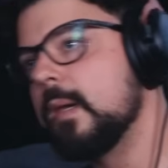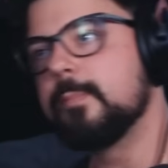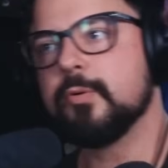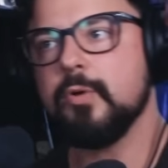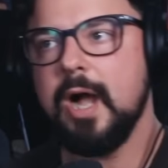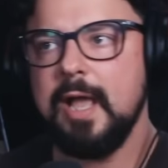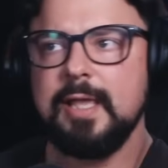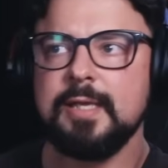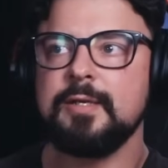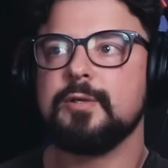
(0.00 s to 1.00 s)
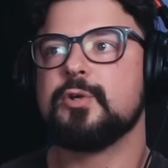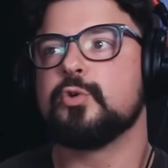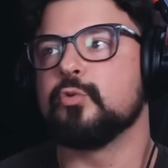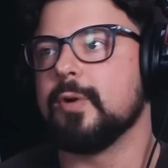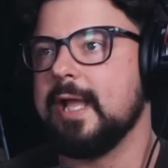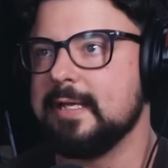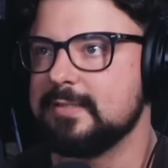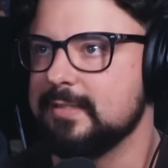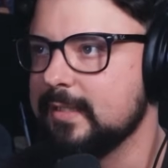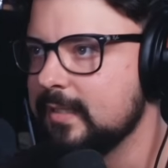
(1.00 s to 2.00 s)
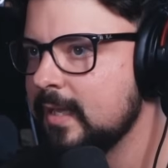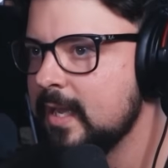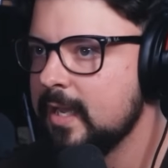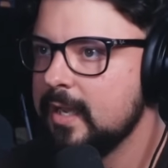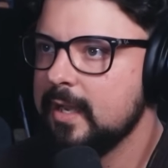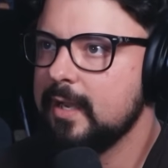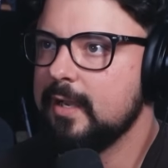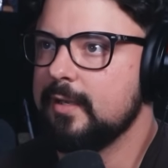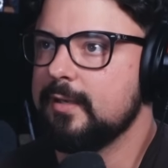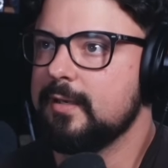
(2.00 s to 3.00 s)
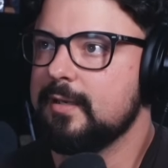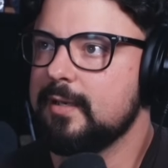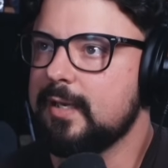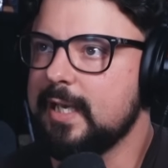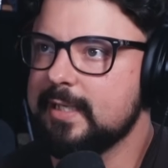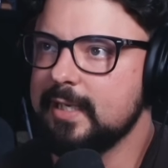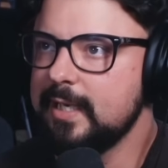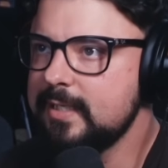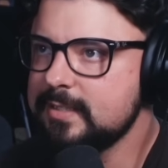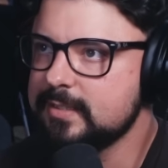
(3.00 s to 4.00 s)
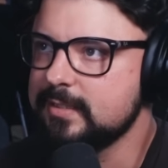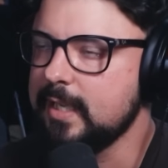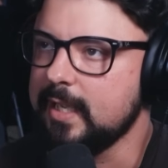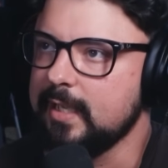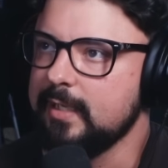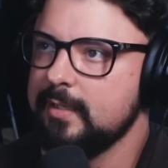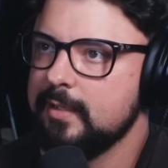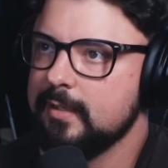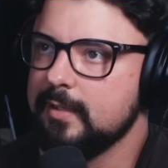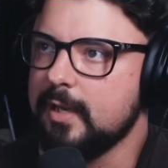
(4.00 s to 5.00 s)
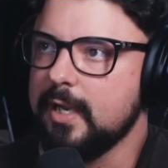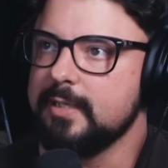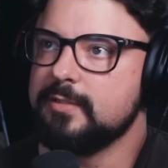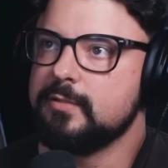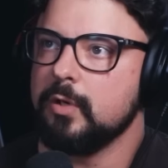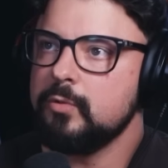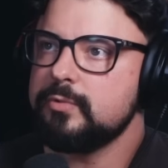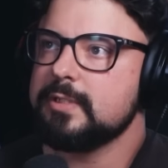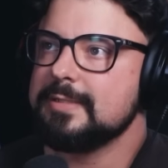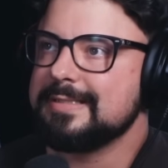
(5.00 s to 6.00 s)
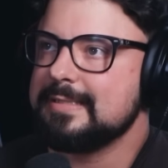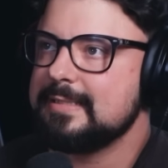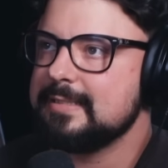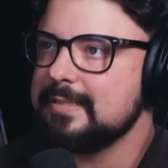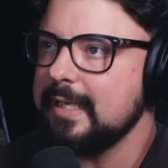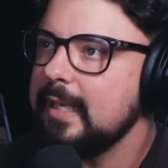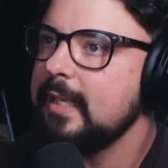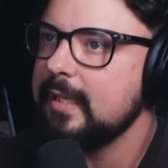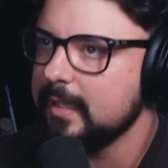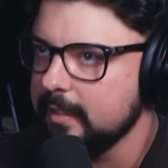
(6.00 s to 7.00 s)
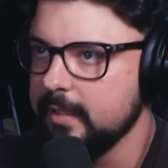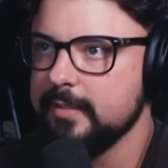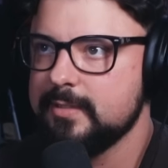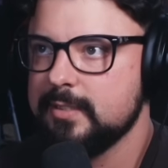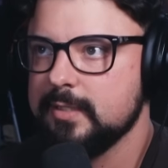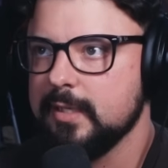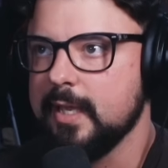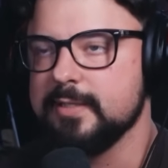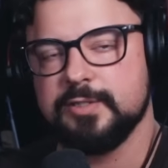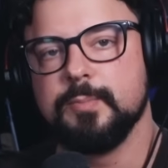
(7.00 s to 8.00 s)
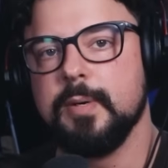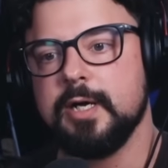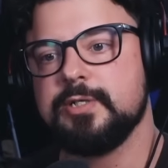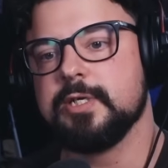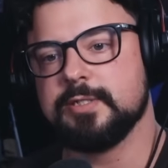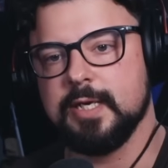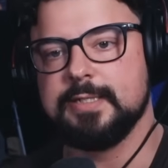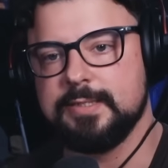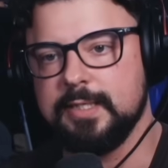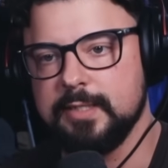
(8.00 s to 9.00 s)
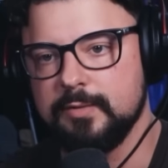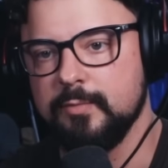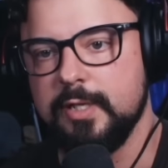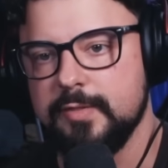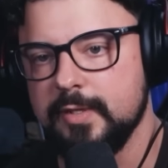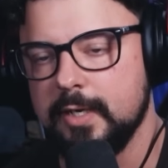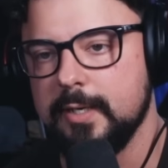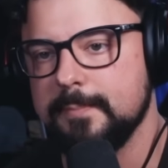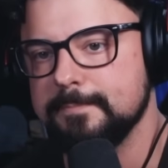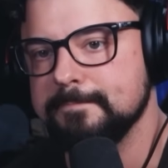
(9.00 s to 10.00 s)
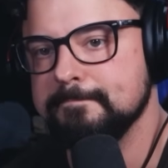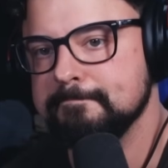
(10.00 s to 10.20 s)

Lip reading: Bryan Cranston. I gotta say, I don't see it as much as I see it with DDL,